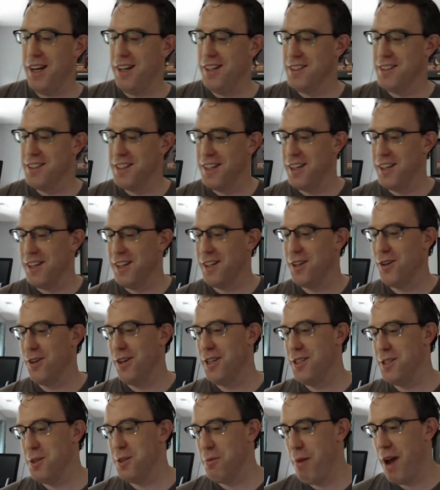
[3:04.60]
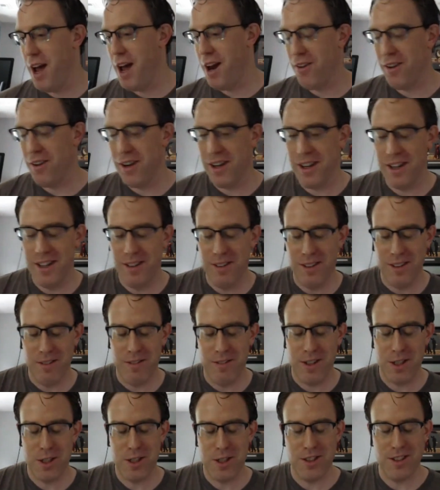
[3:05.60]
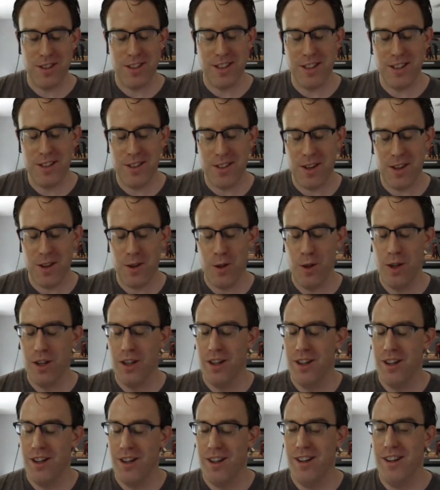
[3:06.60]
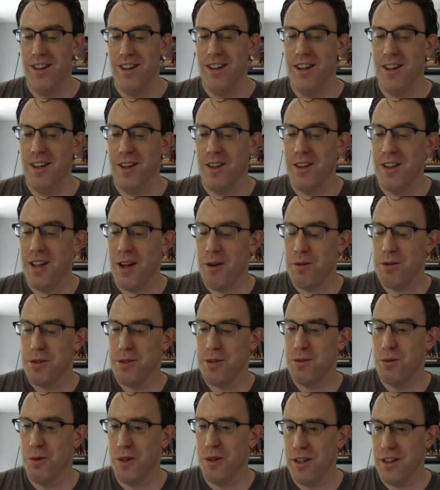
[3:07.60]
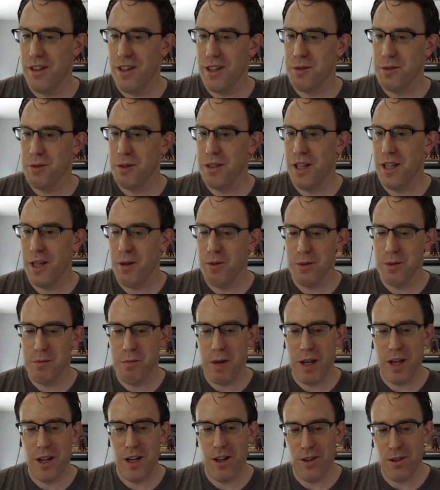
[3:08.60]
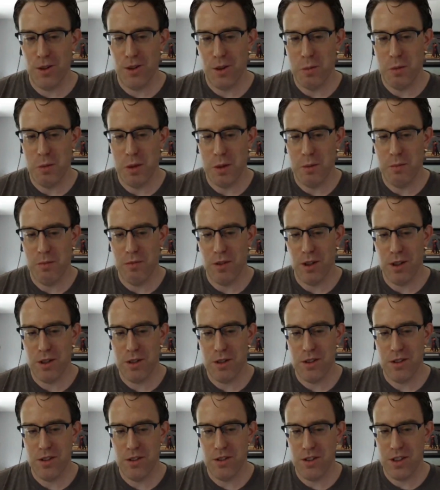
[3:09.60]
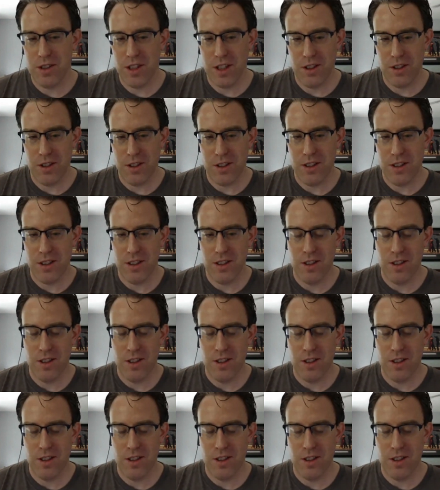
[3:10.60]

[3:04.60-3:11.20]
is going to increase your battery efficiency. So that was one of the things we did, was made it aluminum versus steel. And